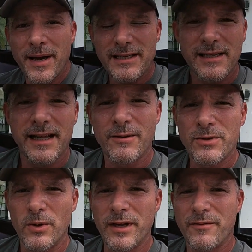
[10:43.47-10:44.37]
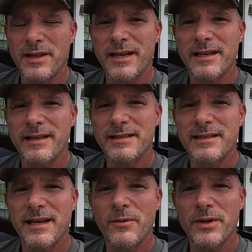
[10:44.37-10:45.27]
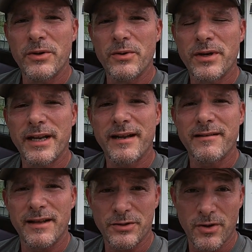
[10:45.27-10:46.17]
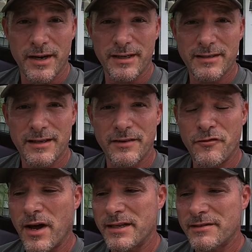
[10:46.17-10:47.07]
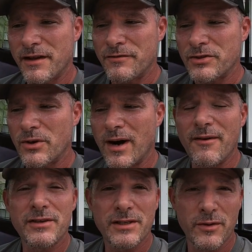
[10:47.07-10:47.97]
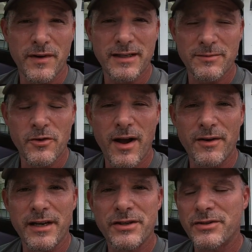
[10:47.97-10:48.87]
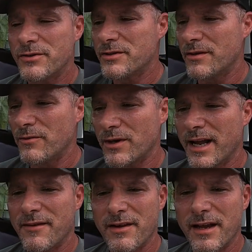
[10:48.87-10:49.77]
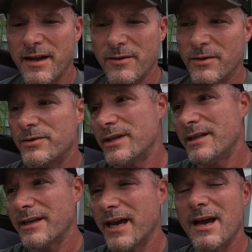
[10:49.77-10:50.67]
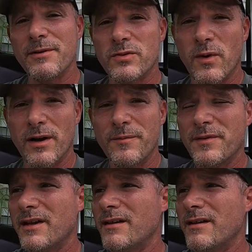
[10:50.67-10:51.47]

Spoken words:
Basically, I was told everything in this thing, when you connect electronics, it fries stuff, so obviously we've got some grounding issues, and we're gonna have to take care of those in the cab as well.